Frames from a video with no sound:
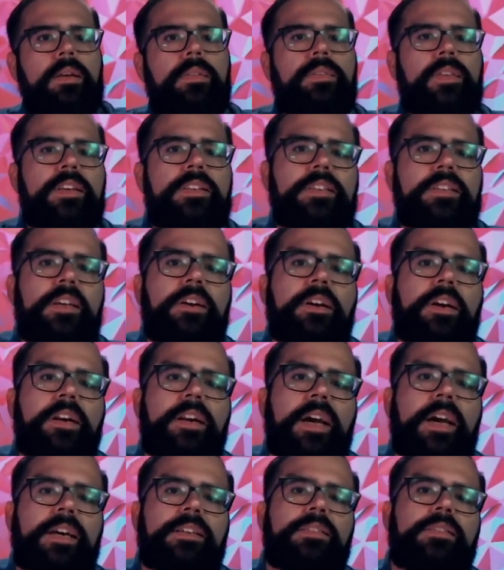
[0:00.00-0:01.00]
This
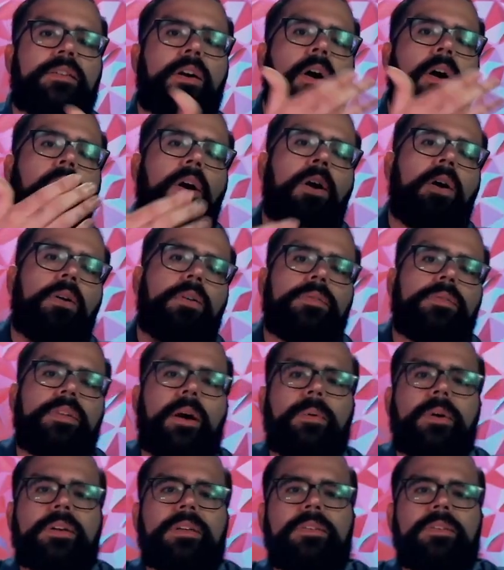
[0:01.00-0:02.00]
interconnects all
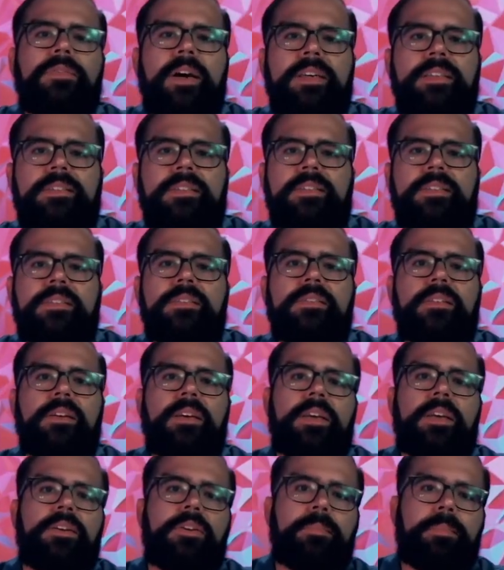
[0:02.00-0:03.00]
network devices
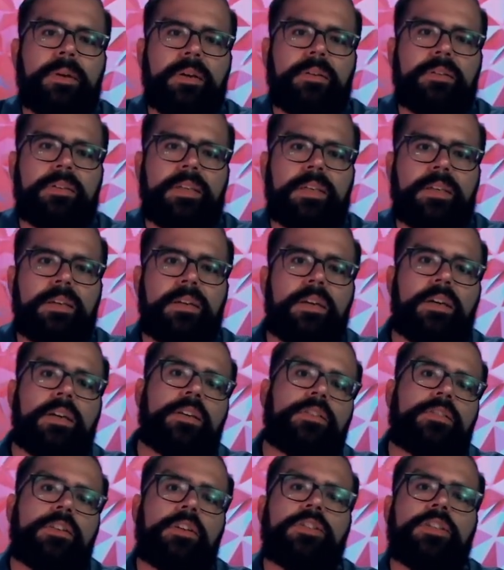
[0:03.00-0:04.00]
in your building,
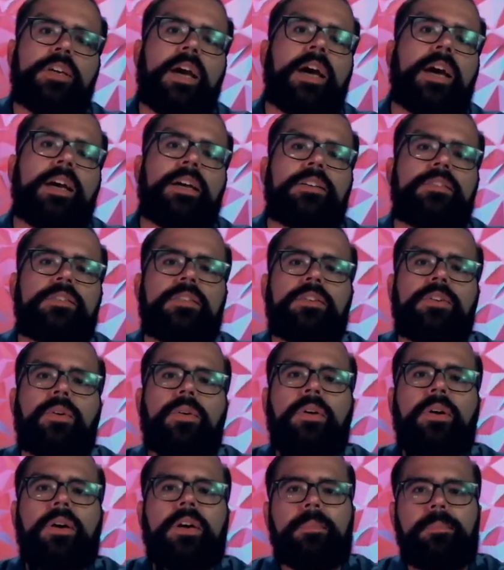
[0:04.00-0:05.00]
such as
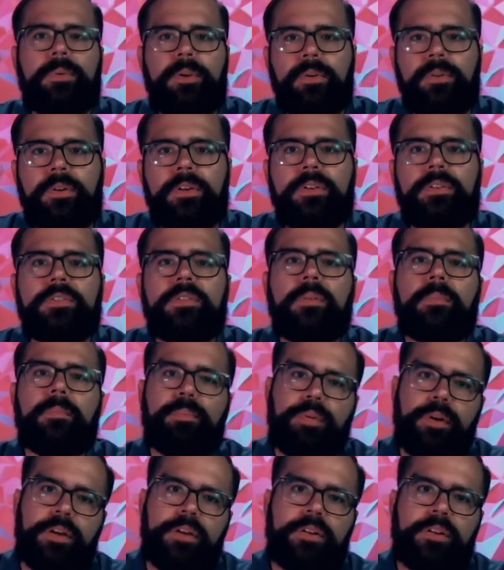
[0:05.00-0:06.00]
your computers,
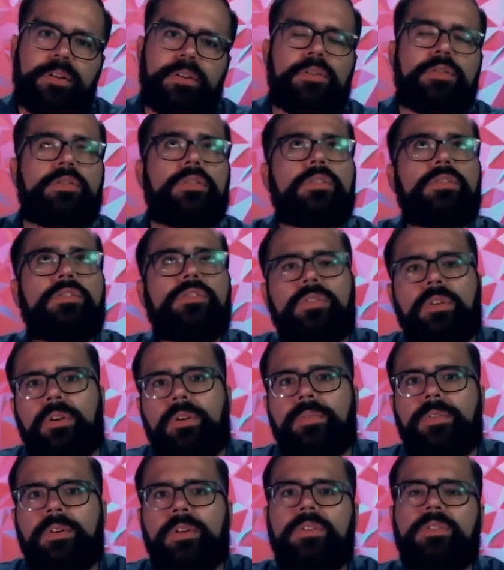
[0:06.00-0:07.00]
printers,
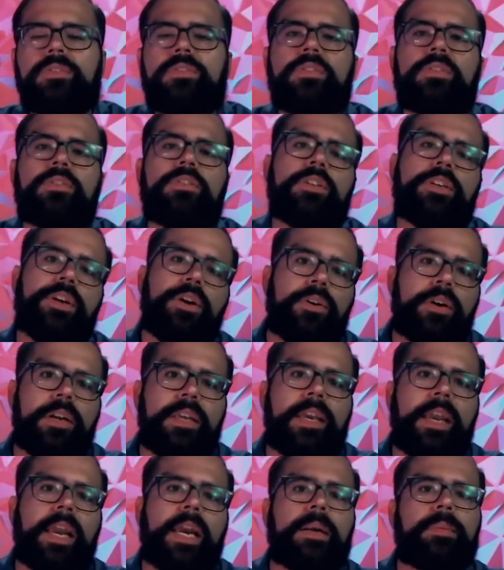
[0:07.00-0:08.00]
servers, security
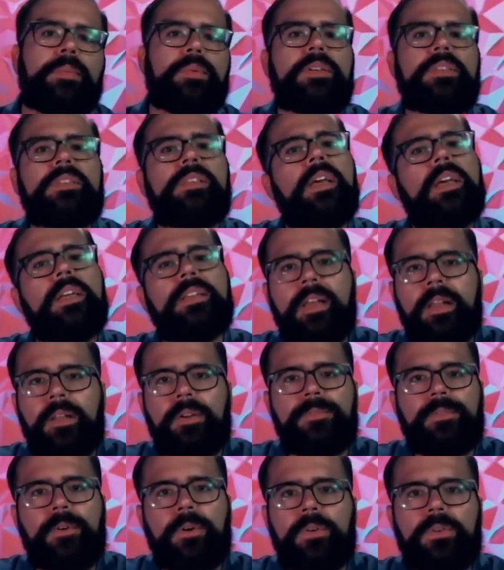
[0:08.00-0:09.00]
cameras,
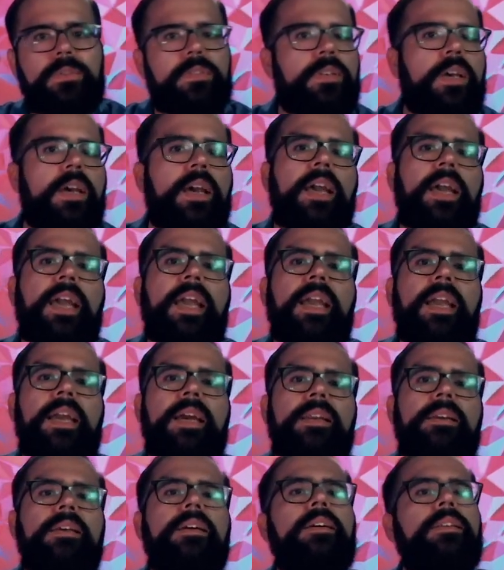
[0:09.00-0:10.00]
telephones,
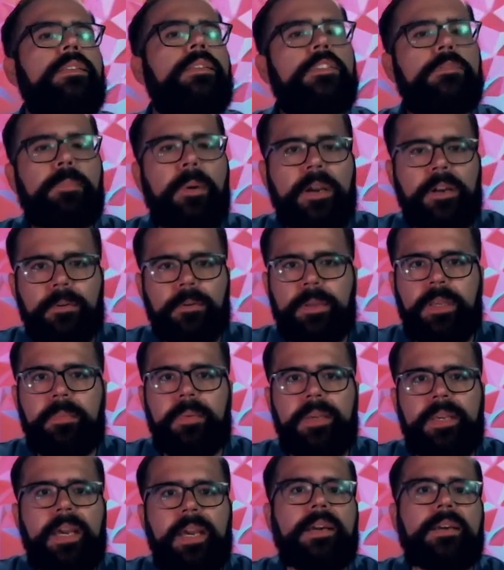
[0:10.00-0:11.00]
and the Spydur
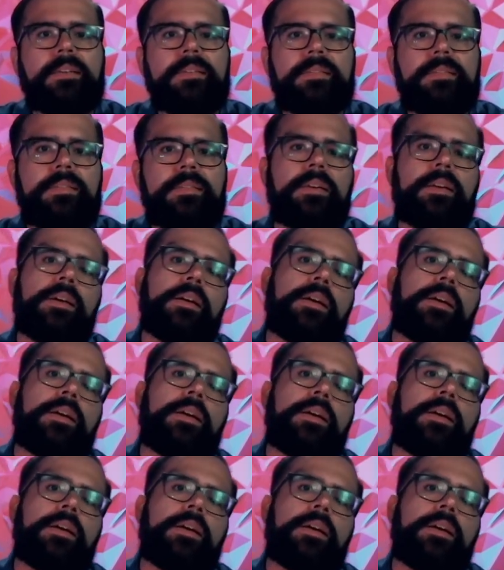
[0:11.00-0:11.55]
PBX.